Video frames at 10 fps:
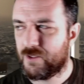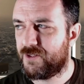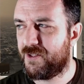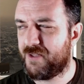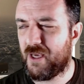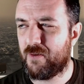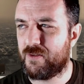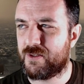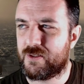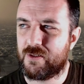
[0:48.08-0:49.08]
So today
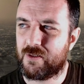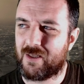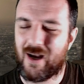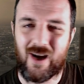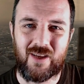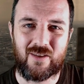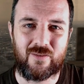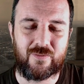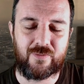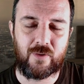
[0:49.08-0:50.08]
was kind
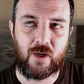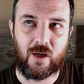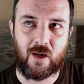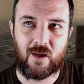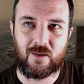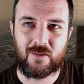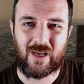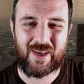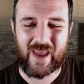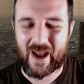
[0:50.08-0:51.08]
of uh,
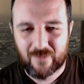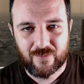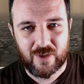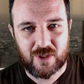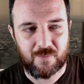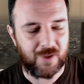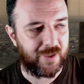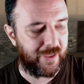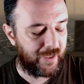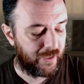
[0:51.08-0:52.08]
an average
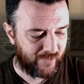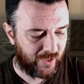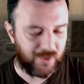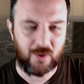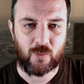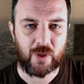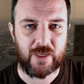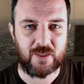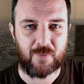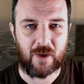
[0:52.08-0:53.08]
Monday. I don't know what it
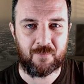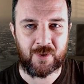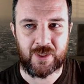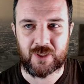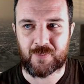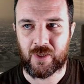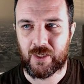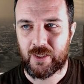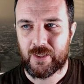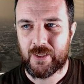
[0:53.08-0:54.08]
is about Mondays, but
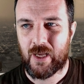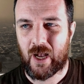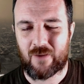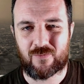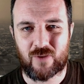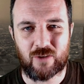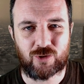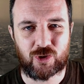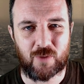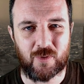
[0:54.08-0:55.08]
I have real
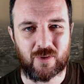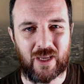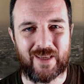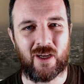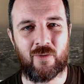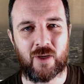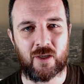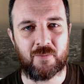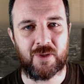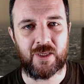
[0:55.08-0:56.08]
trouble getting going
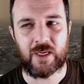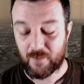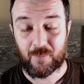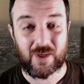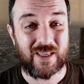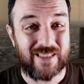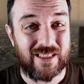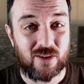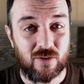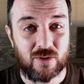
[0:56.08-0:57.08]
on a Monday. But I
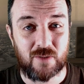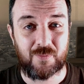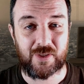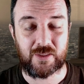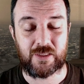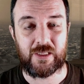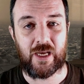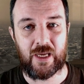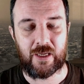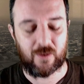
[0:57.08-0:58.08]
did do something
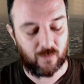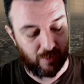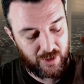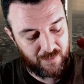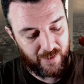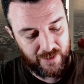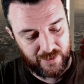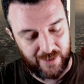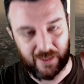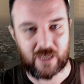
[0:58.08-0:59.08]
today, which means
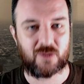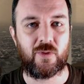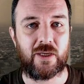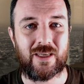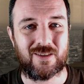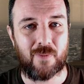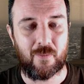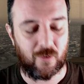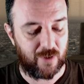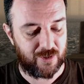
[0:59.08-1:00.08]
that next week is a bit
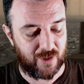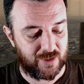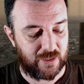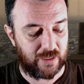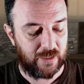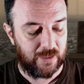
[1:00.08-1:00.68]
more interesting.